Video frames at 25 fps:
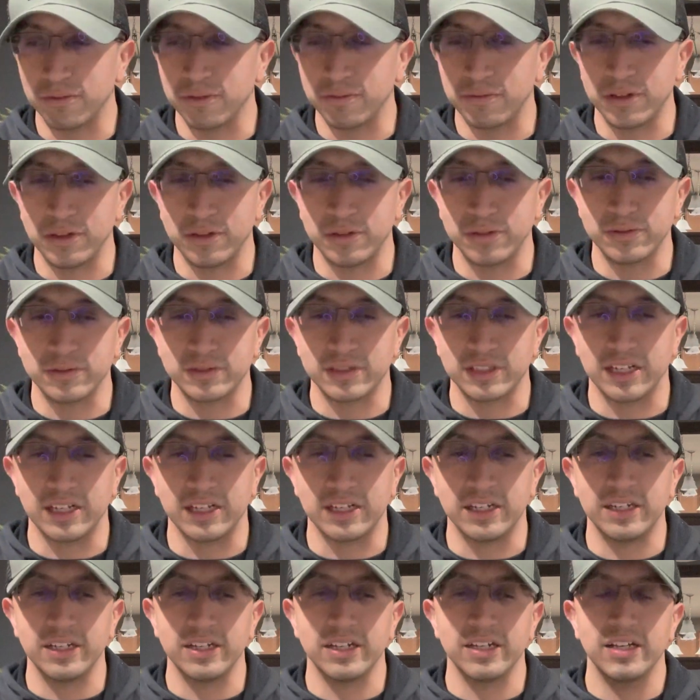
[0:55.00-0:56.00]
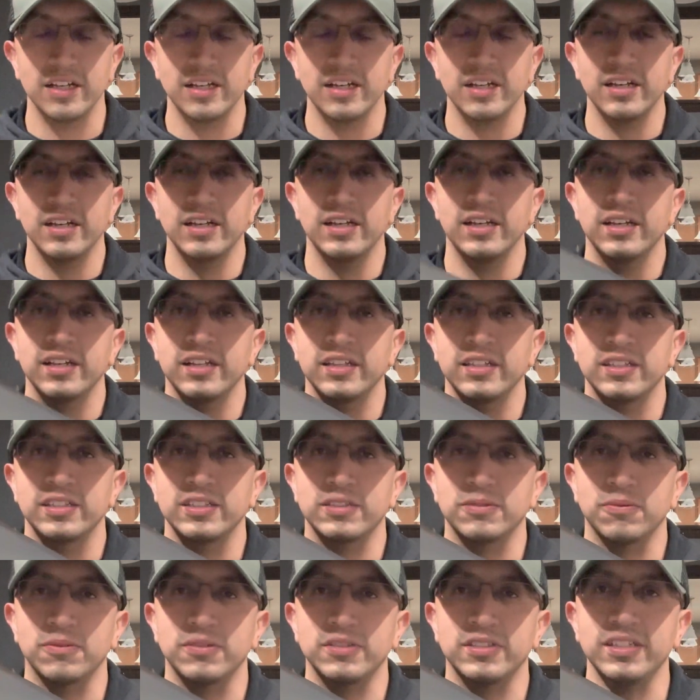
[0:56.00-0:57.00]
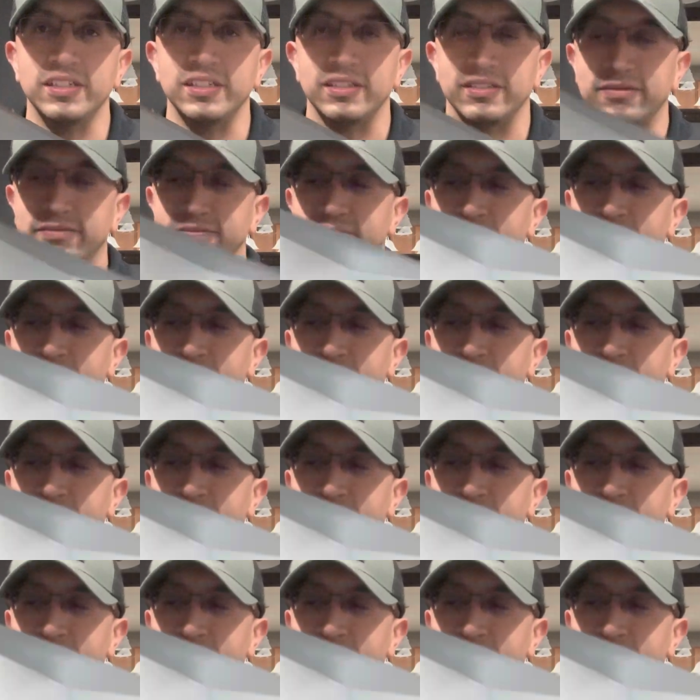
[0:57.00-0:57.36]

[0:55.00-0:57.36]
reviews and this one's it.